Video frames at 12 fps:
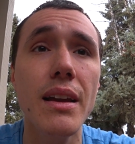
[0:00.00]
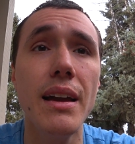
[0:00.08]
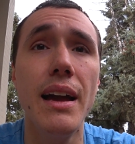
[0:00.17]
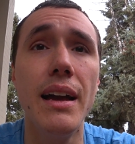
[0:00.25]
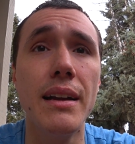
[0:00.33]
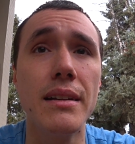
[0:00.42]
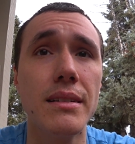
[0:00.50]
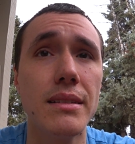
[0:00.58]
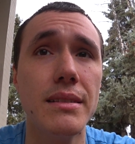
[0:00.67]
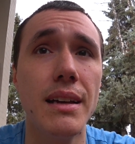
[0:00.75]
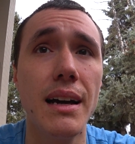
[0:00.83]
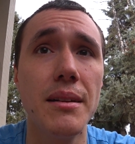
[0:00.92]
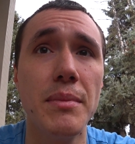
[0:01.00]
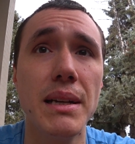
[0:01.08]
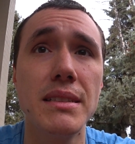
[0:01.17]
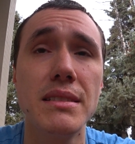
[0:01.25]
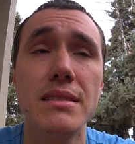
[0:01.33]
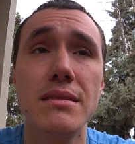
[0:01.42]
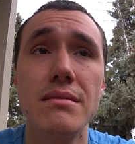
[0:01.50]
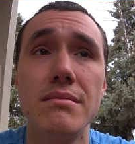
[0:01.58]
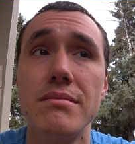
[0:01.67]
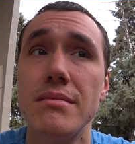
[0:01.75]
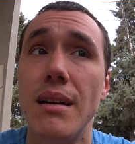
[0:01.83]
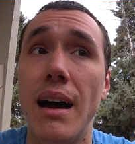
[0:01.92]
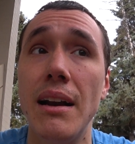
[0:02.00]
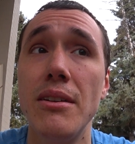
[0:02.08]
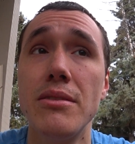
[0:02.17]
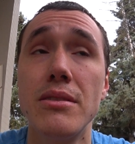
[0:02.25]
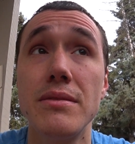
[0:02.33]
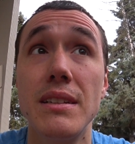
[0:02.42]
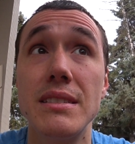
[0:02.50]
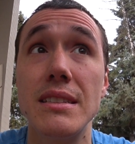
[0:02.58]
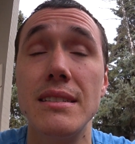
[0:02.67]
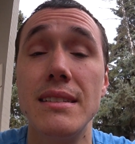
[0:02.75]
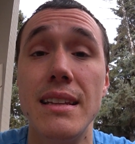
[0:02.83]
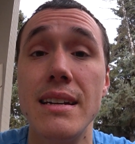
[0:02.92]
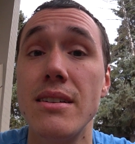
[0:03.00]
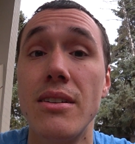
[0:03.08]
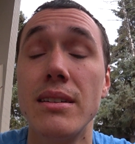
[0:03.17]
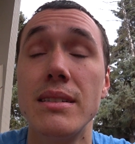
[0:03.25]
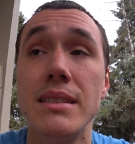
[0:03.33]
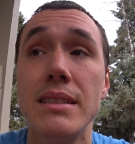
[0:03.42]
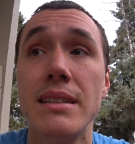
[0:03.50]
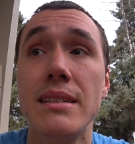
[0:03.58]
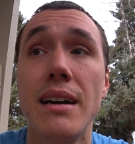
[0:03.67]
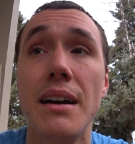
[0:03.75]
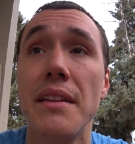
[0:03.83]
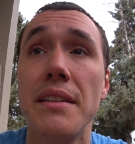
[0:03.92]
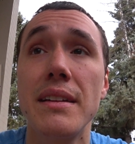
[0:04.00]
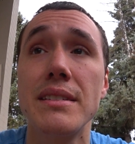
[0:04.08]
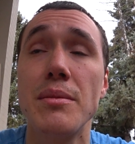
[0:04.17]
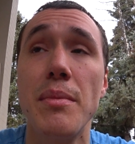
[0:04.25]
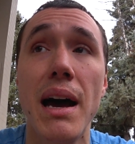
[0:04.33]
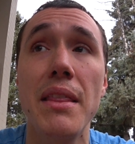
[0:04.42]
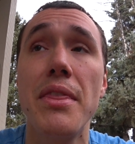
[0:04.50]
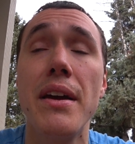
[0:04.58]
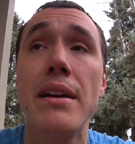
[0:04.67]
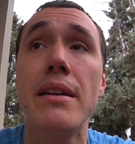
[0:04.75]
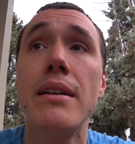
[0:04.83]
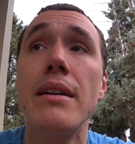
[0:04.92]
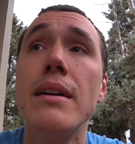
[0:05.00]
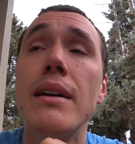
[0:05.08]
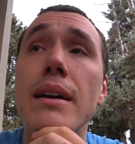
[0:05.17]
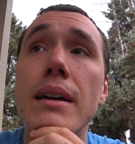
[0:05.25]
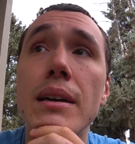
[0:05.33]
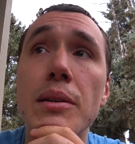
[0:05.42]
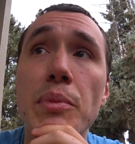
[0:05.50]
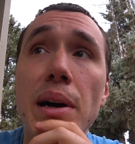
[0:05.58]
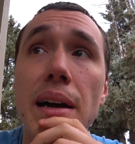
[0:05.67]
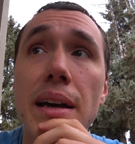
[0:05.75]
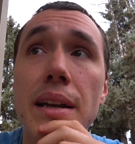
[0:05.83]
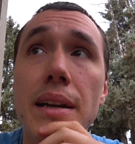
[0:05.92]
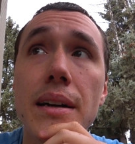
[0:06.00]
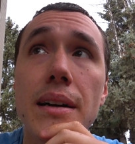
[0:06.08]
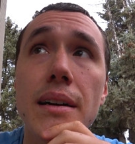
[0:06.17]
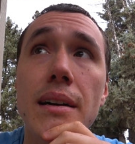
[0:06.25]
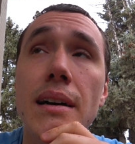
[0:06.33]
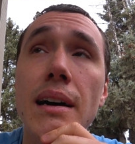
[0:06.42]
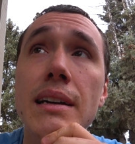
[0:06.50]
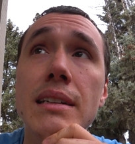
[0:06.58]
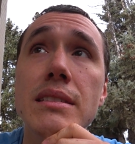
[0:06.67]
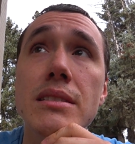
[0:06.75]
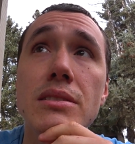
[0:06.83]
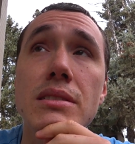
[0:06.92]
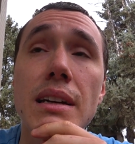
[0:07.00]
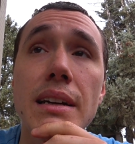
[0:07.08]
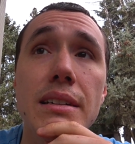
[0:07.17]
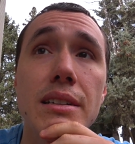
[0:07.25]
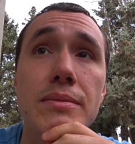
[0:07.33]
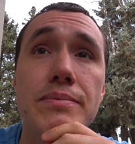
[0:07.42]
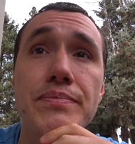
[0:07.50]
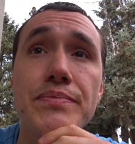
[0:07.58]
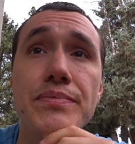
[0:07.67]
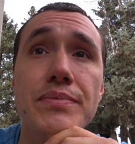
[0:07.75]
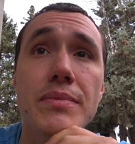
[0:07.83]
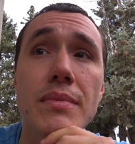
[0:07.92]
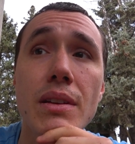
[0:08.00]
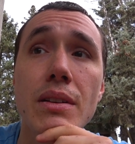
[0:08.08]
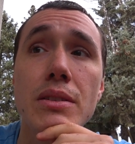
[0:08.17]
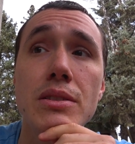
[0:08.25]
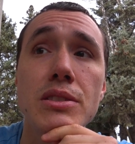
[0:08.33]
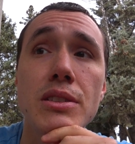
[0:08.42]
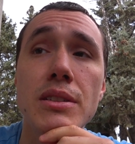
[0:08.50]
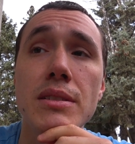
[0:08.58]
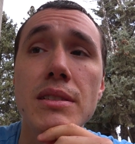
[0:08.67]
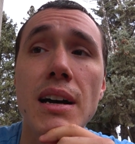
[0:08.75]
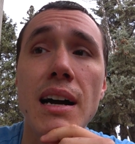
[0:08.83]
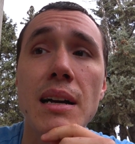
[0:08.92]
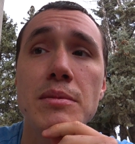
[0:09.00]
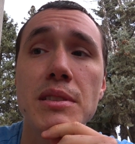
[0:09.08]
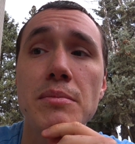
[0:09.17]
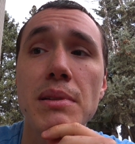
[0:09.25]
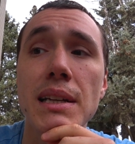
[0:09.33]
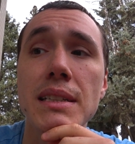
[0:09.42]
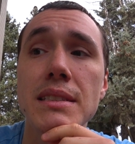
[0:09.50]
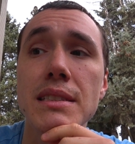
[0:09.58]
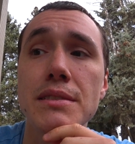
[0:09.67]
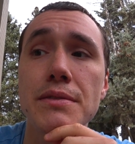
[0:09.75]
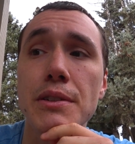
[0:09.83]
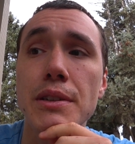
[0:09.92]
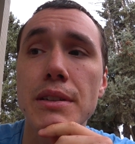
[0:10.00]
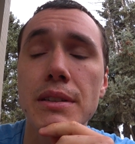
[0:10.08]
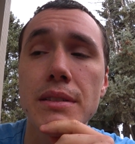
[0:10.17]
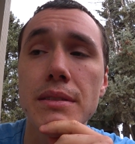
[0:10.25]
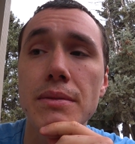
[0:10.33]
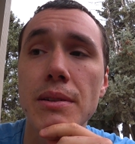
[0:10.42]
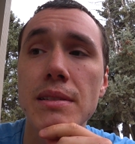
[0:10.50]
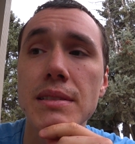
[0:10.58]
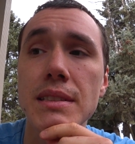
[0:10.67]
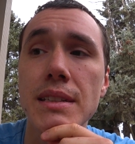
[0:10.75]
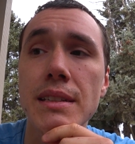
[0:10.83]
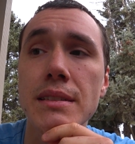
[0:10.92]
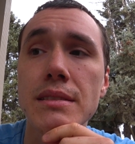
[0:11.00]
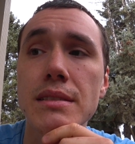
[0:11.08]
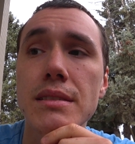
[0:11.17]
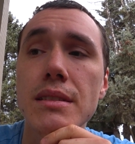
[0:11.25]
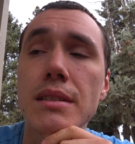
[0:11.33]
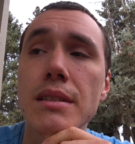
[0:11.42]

And that makes, I don't know if that's a good thing, honestly. I think that's a bad thing. But I guess there's like certain times and places for these things.